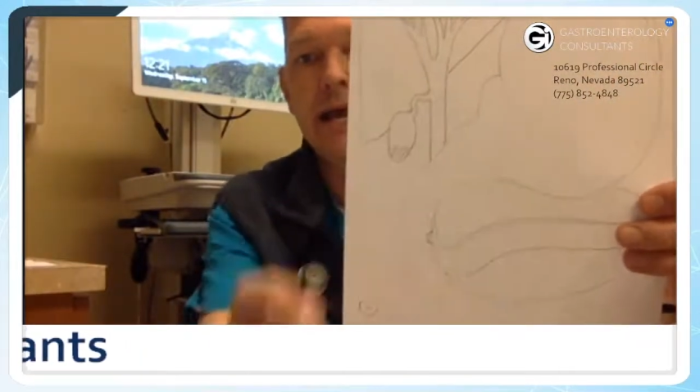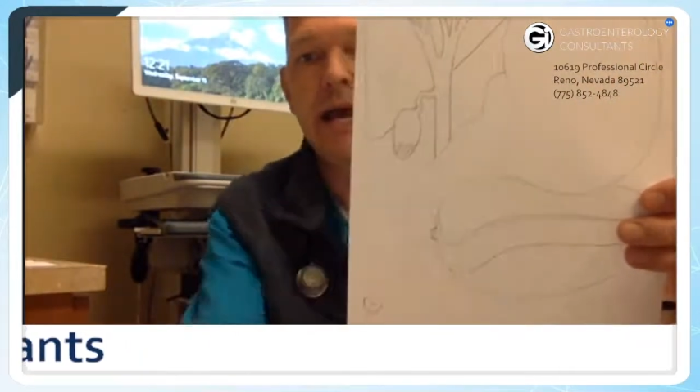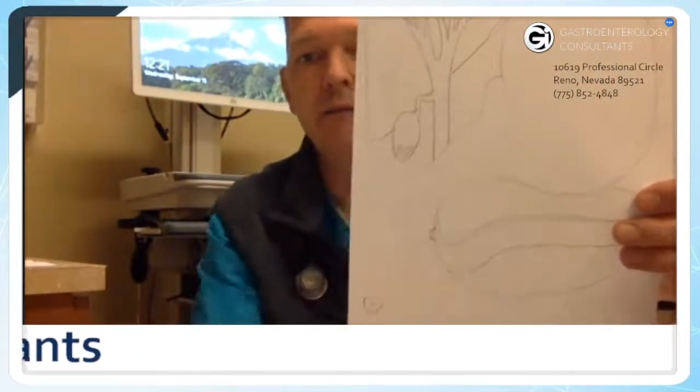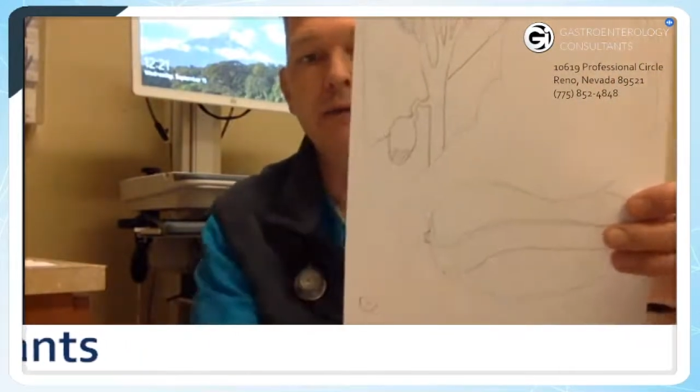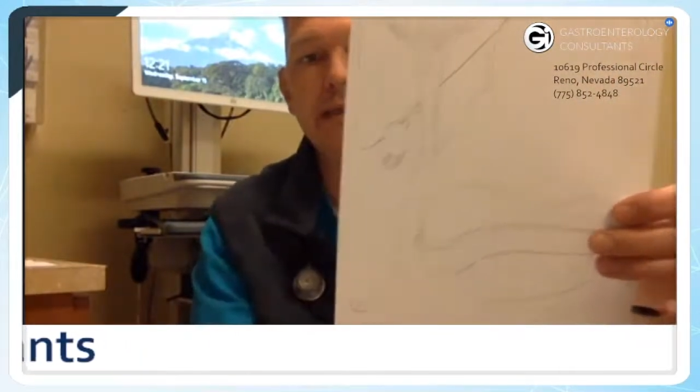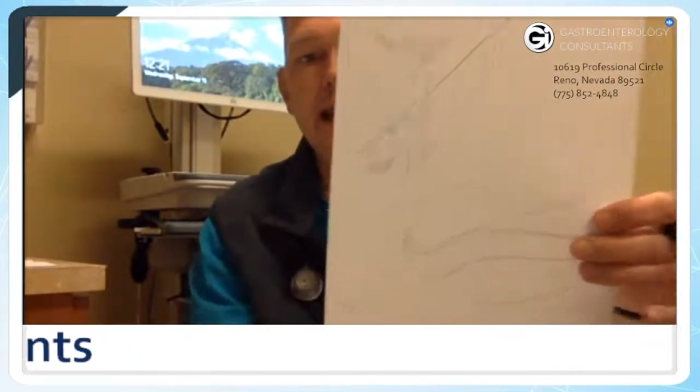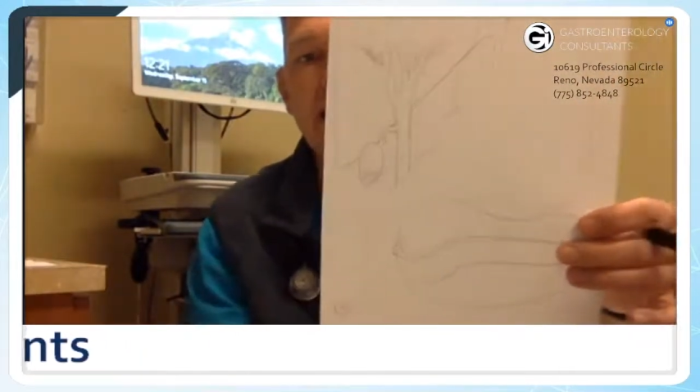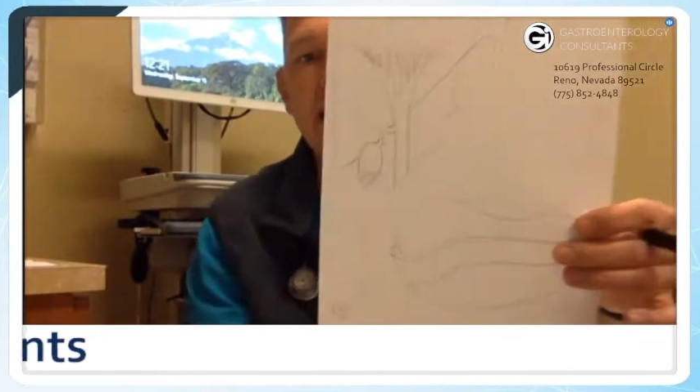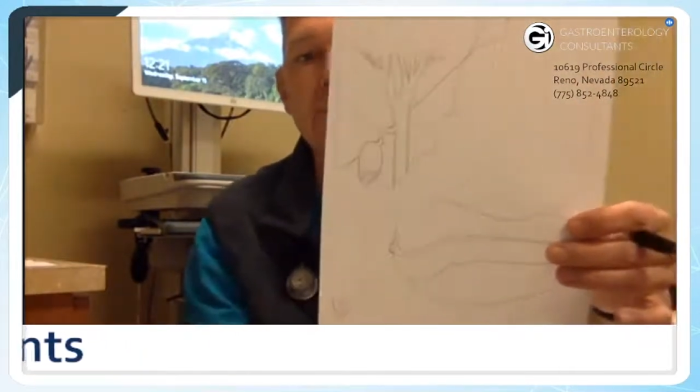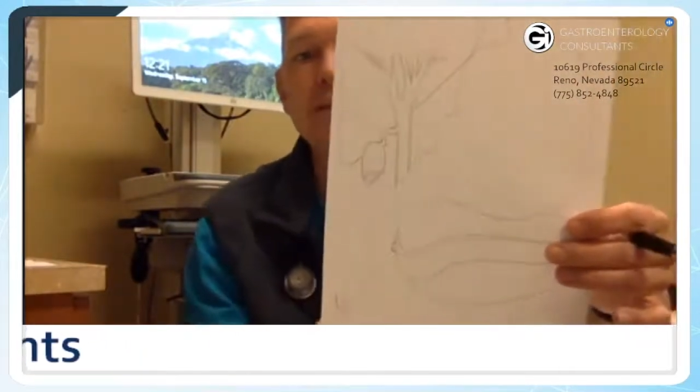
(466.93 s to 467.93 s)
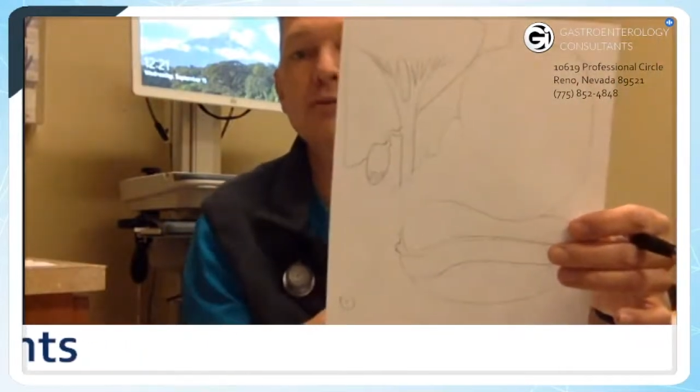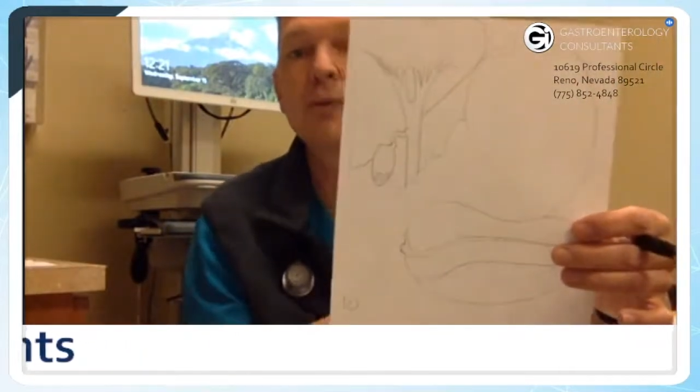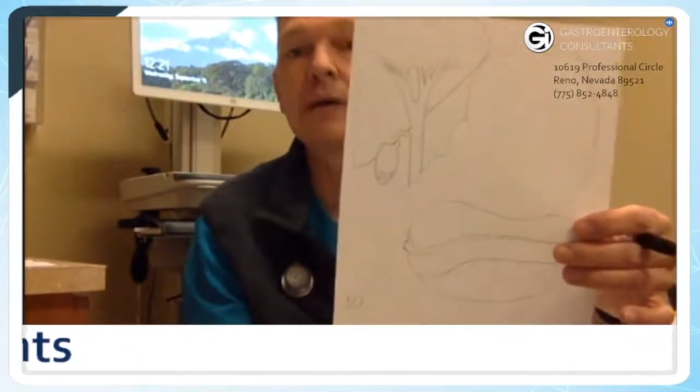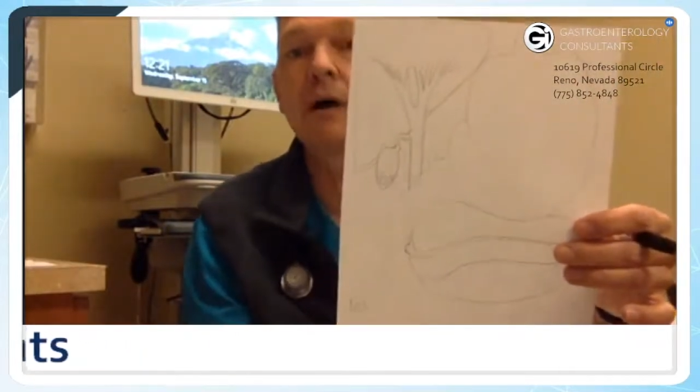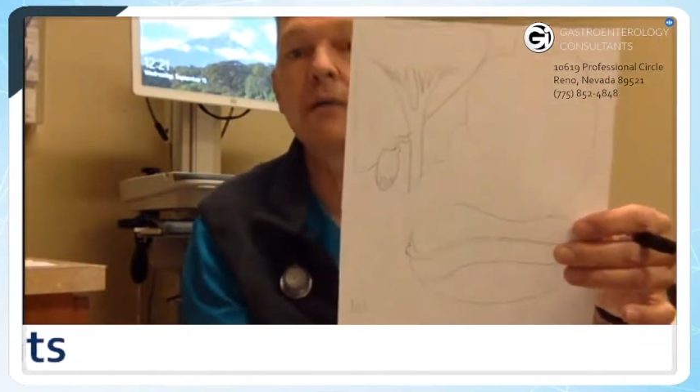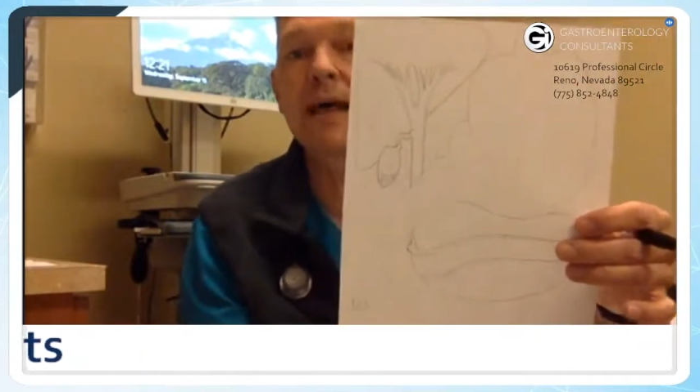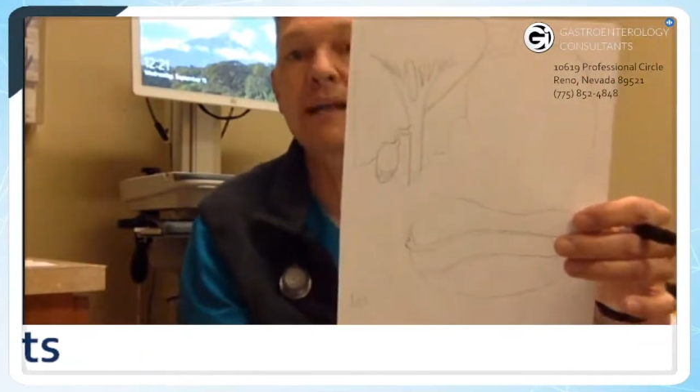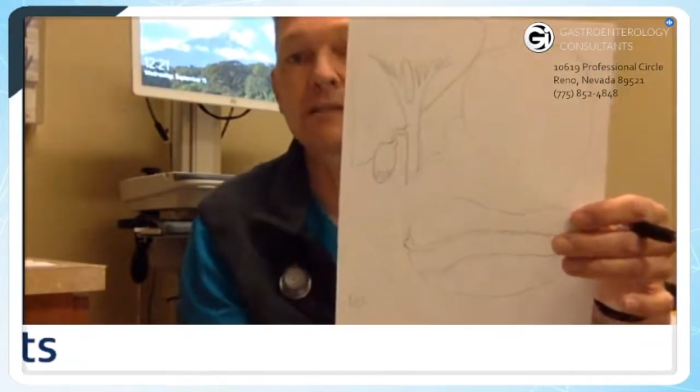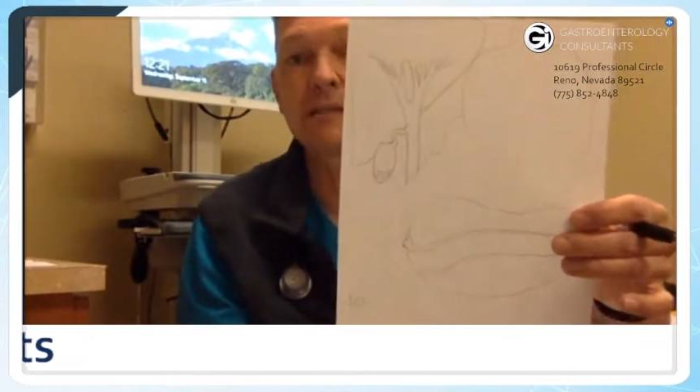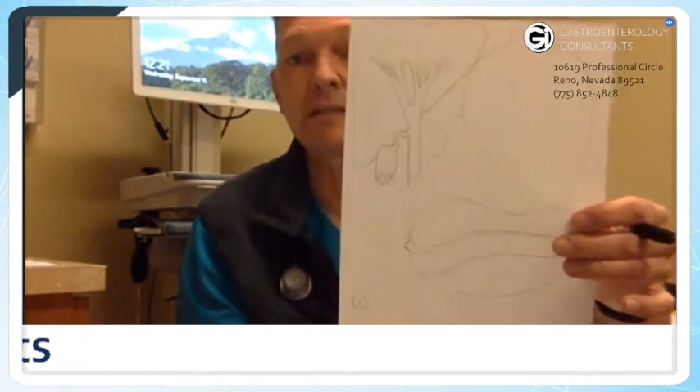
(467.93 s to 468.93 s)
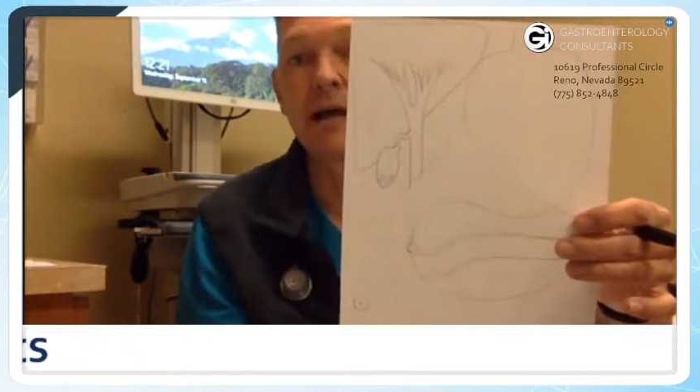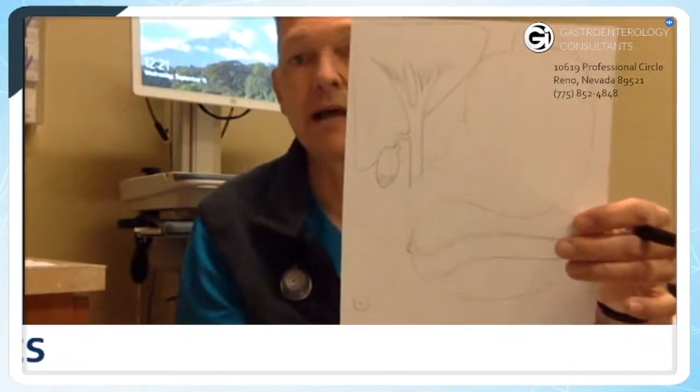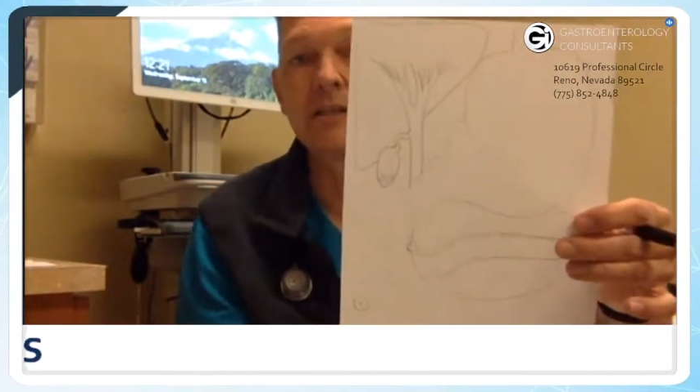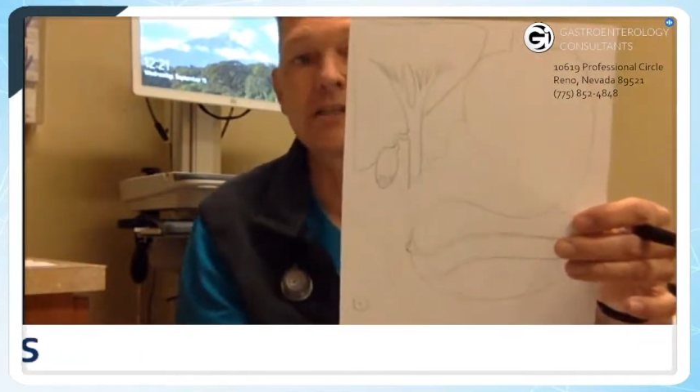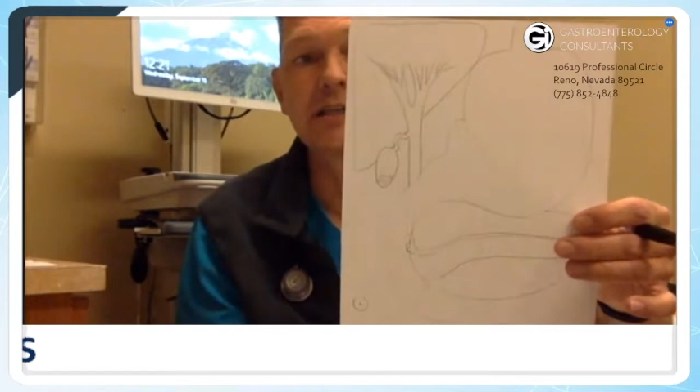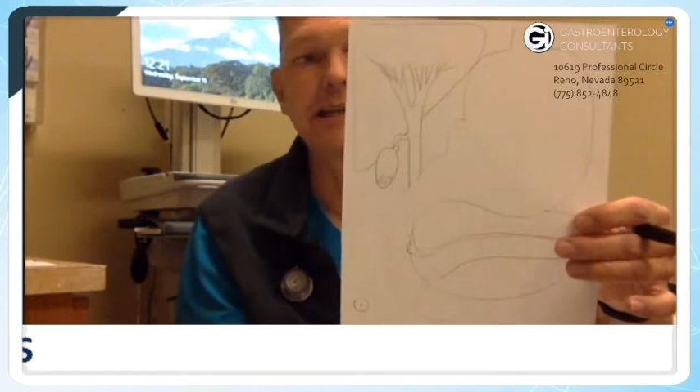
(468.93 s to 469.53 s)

And when that happens, we call that sludge.